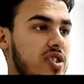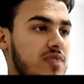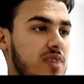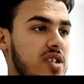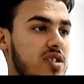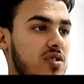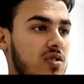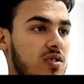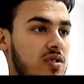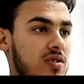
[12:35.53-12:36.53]
which is
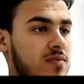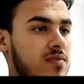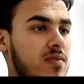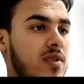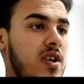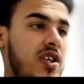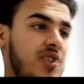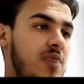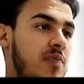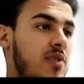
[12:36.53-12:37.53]
based on
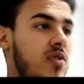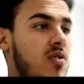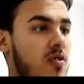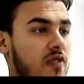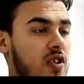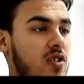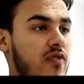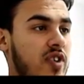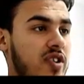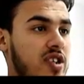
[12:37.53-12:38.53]
each member
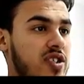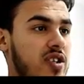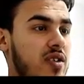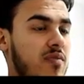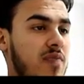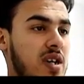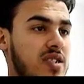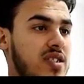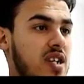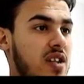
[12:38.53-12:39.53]
of the
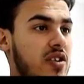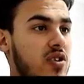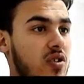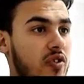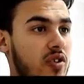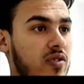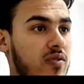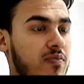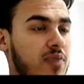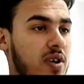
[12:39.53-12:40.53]
conversation must tell the
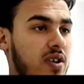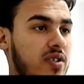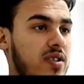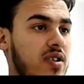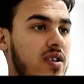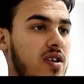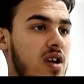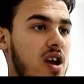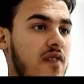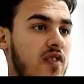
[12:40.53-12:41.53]
other
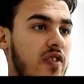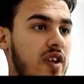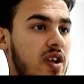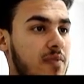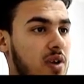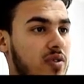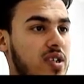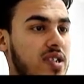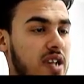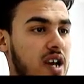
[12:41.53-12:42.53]
part
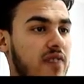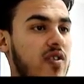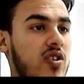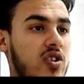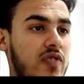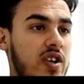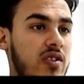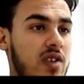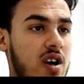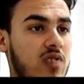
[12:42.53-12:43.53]
everything about his life
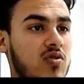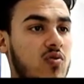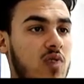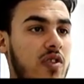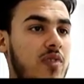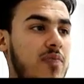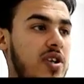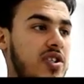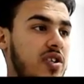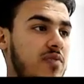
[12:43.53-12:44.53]
to figure
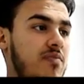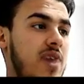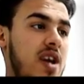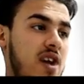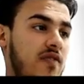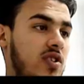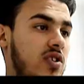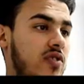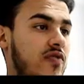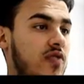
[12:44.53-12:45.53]
out what the patient
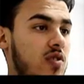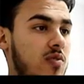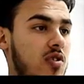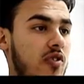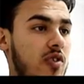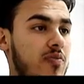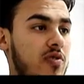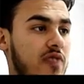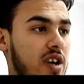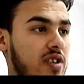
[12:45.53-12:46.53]
may have learned
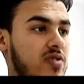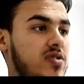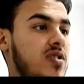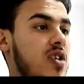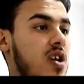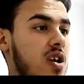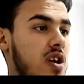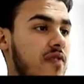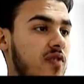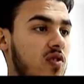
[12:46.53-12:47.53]
from other
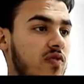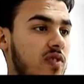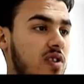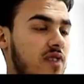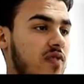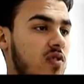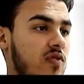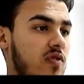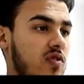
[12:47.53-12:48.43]
providers. Involve